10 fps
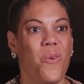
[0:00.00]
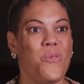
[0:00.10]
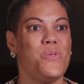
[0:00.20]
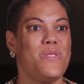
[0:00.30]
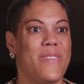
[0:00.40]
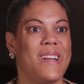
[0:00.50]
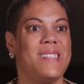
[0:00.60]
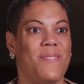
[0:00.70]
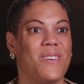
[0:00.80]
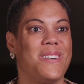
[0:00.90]
which was very
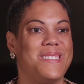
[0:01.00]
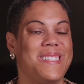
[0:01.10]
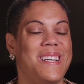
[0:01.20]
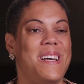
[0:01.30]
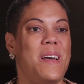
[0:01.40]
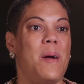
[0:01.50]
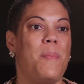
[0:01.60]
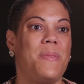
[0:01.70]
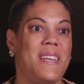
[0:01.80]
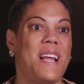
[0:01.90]
difficult.
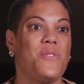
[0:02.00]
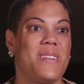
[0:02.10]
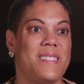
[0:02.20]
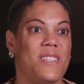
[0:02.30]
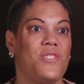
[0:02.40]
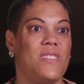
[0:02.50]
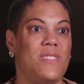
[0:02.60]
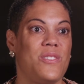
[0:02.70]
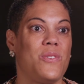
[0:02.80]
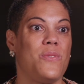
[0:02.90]
But then I
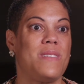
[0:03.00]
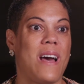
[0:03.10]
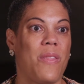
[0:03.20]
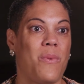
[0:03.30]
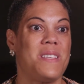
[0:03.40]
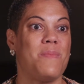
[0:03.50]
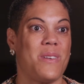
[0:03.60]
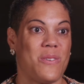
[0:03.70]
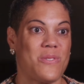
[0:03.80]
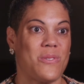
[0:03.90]
transitioned to Southwest
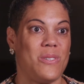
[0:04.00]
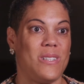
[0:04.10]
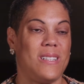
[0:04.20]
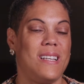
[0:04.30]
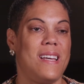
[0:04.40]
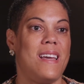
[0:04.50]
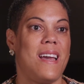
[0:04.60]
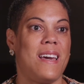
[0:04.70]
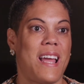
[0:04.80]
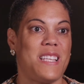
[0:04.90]
Middle School,
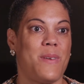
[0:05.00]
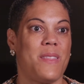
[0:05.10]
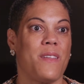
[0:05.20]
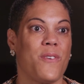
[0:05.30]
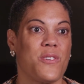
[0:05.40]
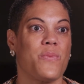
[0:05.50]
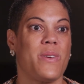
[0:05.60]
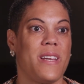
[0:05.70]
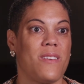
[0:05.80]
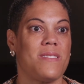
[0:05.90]
and I spent the first
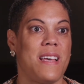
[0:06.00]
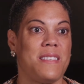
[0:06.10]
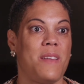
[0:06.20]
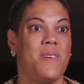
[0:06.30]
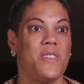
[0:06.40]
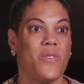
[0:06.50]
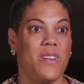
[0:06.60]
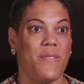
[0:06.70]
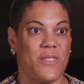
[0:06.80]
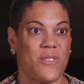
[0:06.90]
3 years as an
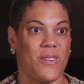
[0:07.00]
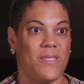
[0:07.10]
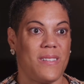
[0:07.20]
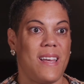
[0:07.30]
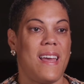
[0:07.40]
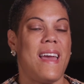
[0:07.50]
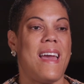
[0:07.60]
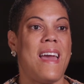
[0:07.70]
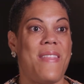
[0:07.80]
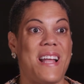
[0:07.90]
administrative intern.
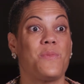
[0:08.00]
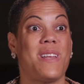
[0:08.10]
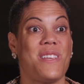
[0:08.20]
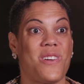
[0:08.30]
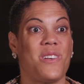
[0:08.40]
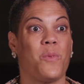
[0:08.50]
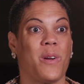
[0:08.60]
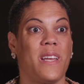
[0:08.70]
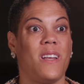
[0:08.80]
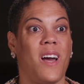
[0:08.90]
And that's when I started
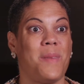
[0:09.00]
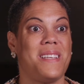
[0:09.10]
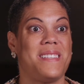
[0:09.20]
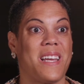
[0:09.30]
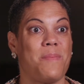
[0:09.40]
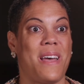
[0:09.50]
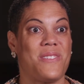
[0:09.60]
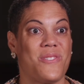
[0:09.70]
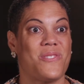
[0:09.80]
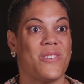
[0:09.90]
working on my second
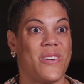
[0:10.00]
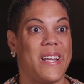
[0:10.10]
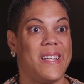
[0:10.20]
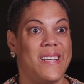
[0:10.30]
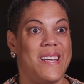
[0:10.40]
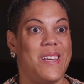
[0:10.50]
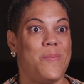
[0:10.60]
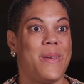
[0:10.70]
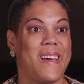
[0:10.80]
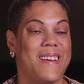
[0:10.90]
master's degree,
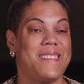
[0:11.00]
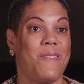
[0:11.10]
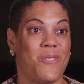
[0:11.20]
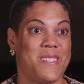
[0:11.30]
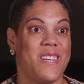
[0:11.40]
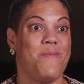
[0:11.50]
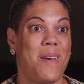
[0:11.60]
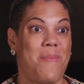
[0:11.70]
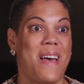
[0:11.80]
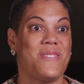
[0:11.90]
because I received
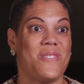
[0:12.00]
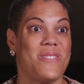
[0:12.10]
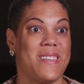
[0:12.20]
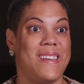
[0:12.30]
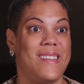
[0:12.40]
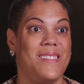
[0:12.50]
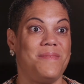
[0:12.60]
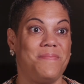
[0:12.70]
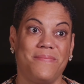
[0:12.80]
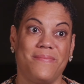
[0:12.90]
my master's in